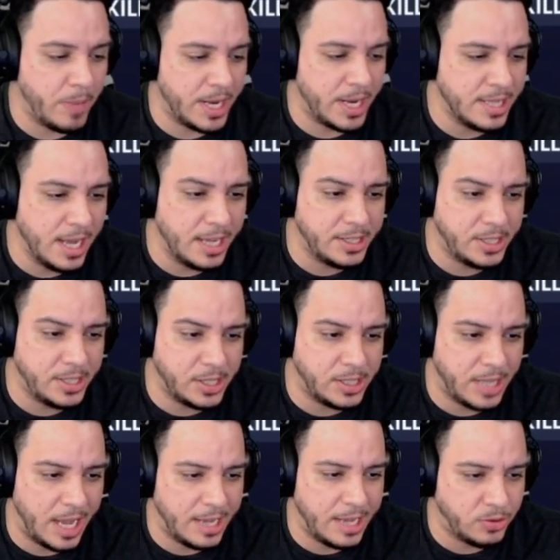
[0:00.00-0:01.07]
but it's not
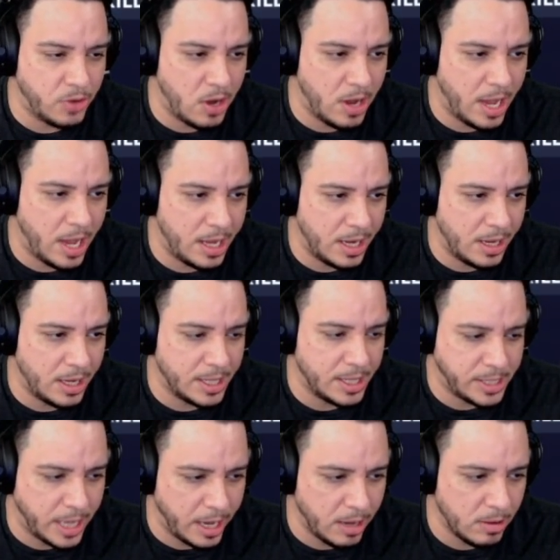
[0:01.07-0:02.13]
just a strong hitting
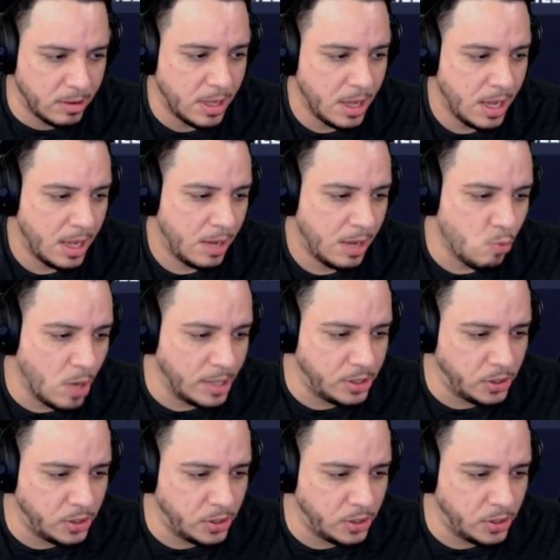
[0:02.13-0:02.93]
skill. Once you